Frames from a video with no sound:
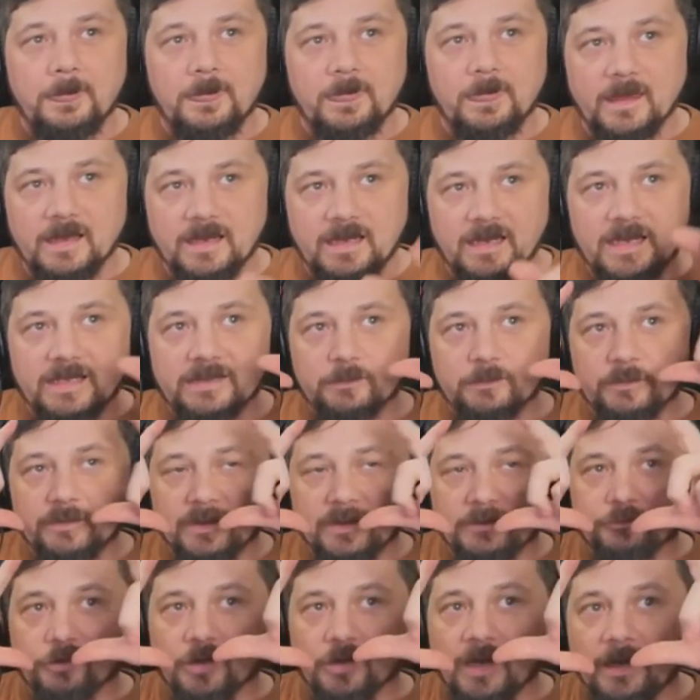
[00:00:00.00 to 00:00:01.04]
The guys with the
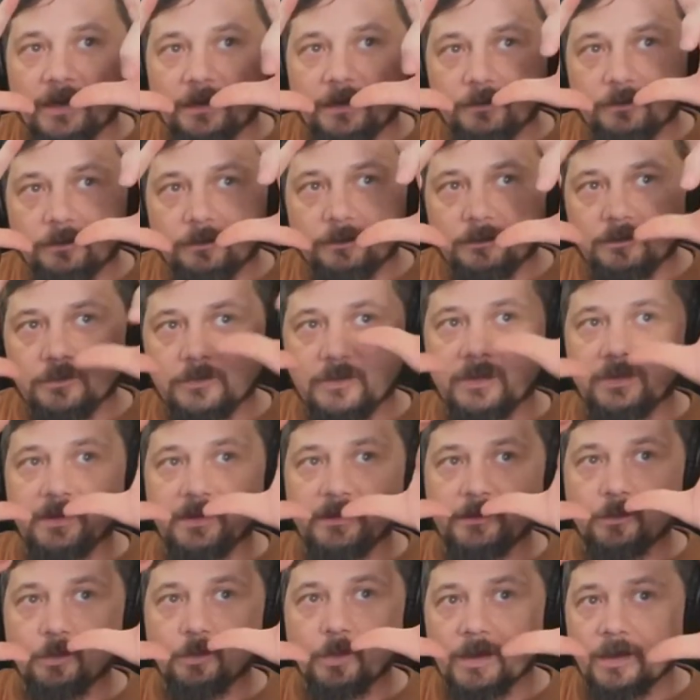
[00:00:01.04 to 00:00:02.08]
triangles and the
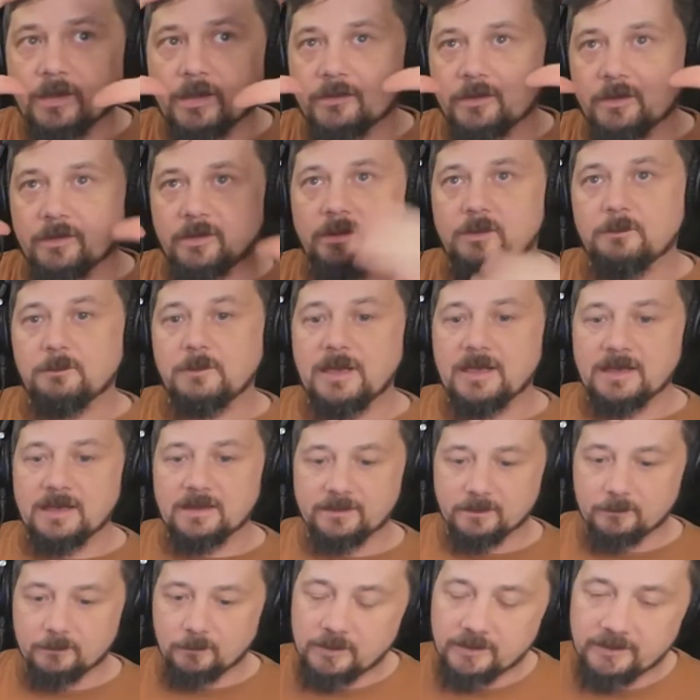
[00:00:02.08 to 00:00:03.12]
squares on their
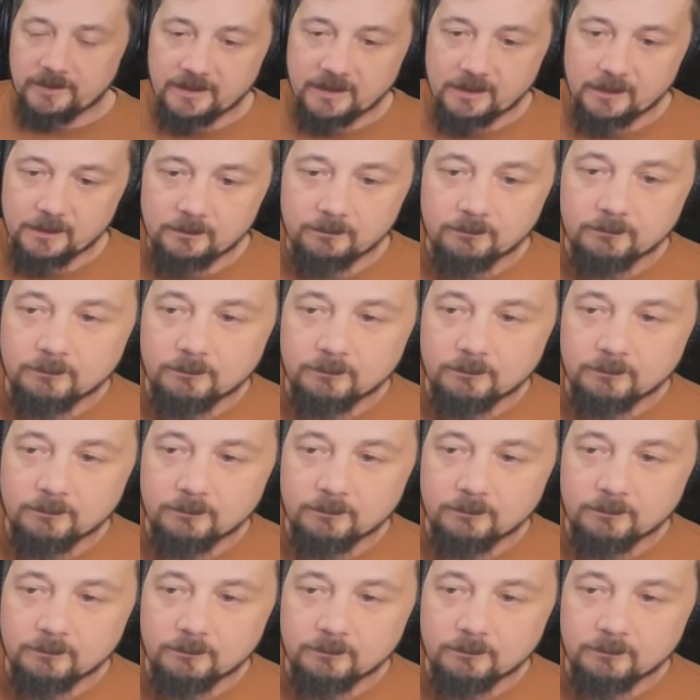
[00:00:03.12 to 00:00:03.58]
mask. What is that?